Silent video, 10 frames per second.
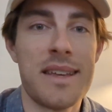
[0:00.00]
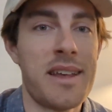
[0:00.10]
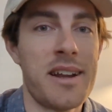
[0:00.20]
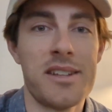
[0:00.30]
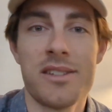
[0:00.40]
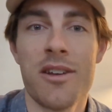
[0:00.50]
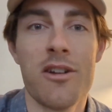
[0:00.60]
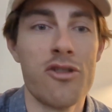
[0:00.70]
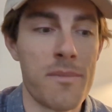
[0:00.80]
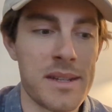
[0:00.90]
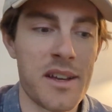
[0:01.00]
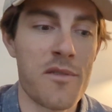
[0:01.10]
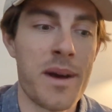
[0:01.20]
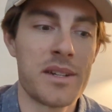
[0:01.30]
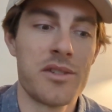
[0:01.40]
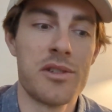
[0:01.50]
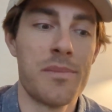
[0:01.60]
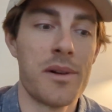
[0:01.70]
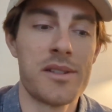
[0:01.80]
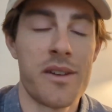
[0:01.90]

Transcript: and then I just drop myself back 2 spots.